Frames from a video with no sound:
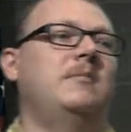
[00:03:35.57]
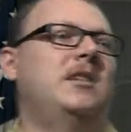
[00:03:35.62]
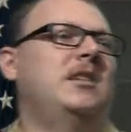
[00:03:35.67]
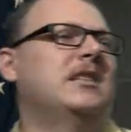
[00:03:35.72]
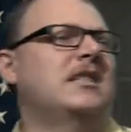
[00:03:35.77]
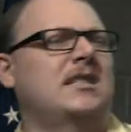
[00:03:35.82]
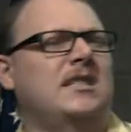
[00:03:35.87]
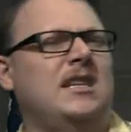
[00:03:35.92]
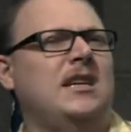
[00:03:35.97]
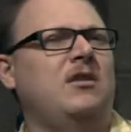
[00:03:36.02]
He's a
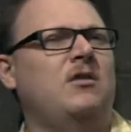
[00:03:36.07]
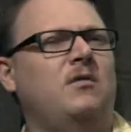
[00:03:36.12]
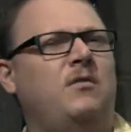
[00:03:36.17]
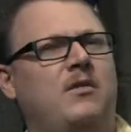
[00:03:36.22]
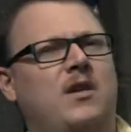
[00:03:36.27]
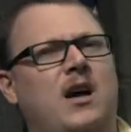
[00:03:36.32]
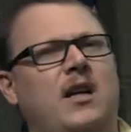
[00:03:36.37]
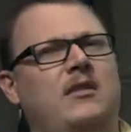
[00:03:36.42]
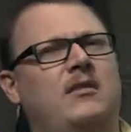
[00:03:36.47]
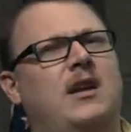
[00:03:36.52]
single
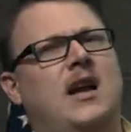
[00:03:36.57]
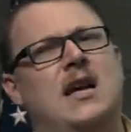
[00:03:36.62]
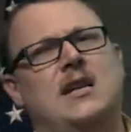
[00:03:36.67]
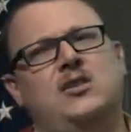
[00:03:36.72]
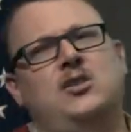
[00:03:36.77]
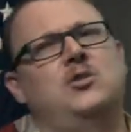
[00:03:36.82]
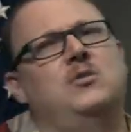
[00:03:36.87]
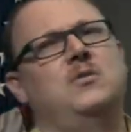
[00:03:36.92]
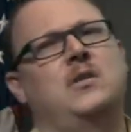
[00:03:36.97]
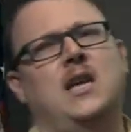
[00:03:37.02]
father, has
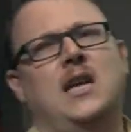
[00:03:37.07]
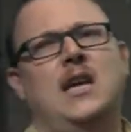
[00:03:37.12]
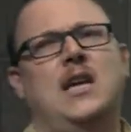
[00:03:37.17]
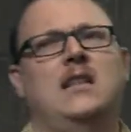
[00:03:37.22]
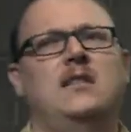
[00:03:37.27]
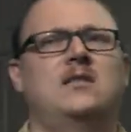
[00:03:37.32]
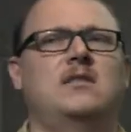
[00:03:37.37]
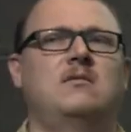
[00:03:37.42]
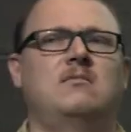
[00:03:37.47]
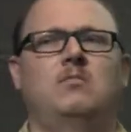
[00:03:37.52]
two
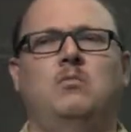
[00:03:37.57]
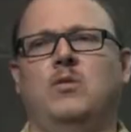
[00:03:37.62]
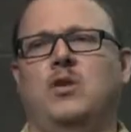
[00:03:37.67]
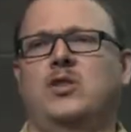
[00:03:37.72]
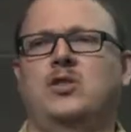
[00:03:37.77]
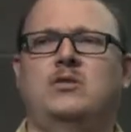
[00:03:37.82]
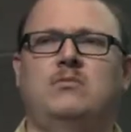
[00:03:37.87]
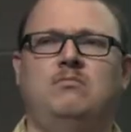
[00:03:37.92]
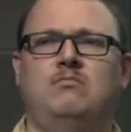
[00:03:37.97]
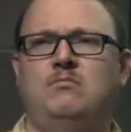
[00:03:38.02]
kids,
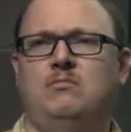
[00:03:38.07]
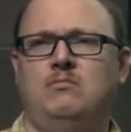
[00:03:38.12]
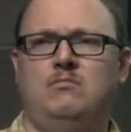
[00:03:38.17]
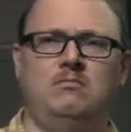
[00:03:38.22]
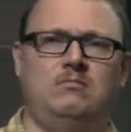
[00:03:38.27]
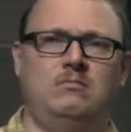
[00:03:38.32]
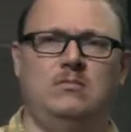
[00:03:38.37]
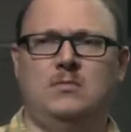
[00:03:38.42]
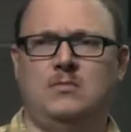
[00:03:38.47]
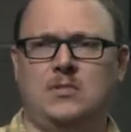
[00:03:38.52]
works
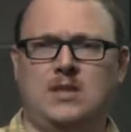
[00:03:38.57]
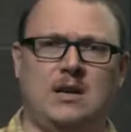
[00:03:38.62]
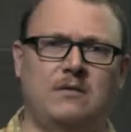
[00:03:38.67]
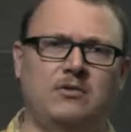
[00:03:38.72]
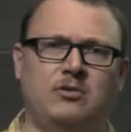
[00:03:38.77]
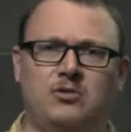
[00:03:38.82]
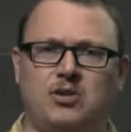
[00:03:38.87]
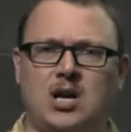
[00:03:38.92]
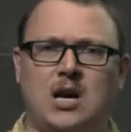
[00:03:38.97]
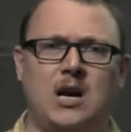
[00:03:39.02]
several
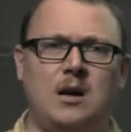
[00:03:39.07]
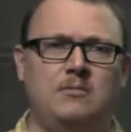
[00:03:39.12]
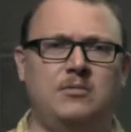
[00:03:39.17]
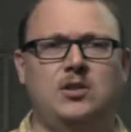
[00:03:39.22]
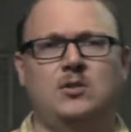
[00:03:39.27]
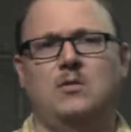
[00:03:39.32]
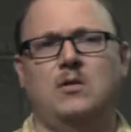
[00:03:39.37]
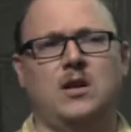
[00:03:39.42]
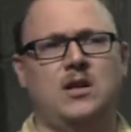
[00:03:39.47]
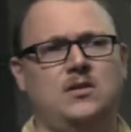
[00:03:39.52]
jobs,
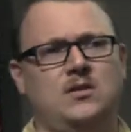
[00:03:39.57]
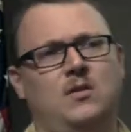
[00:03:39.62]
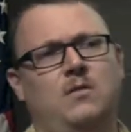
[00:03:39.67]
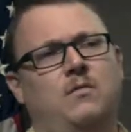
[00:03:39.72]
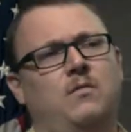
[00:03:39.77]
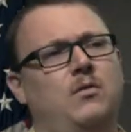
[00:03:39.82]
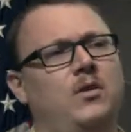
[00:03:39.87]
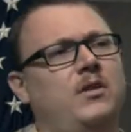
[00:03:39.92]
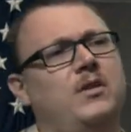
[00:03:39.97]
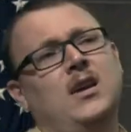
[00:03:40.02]
so on and so
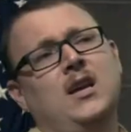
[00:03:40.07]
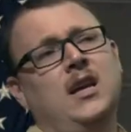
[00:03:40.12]
forth.